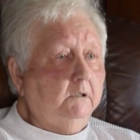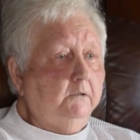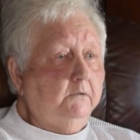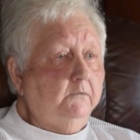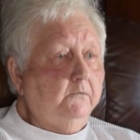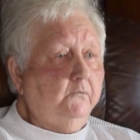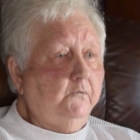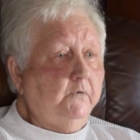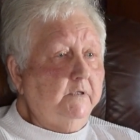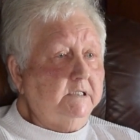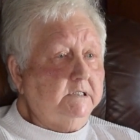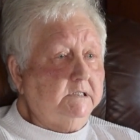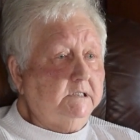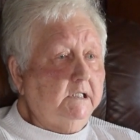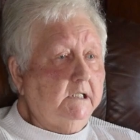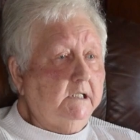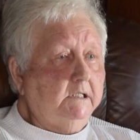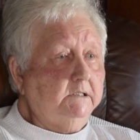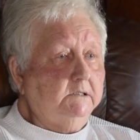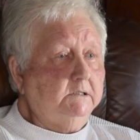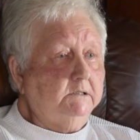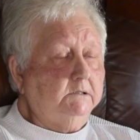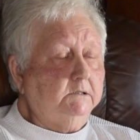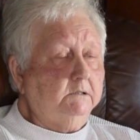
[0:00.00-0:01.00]
3
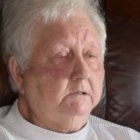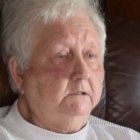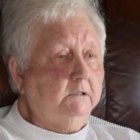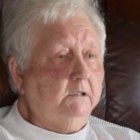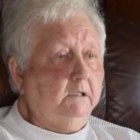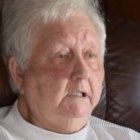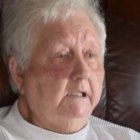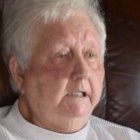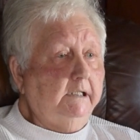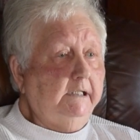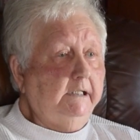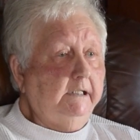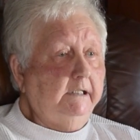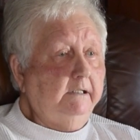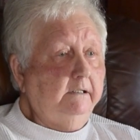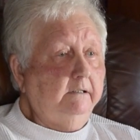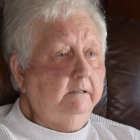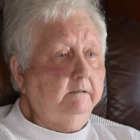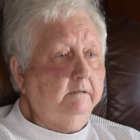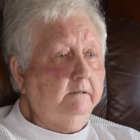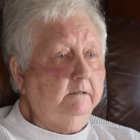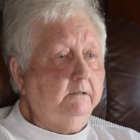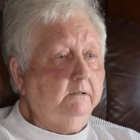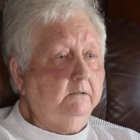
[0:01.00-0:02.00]
sons,
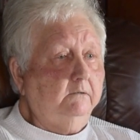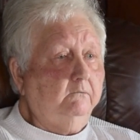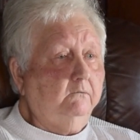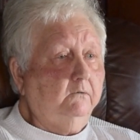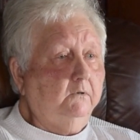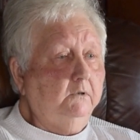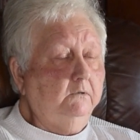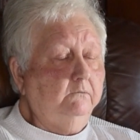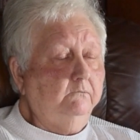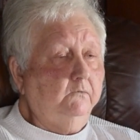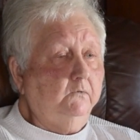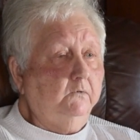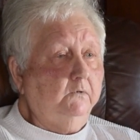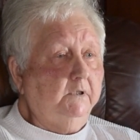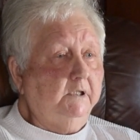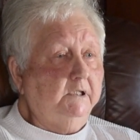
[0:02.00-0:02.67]
Lee, Grover,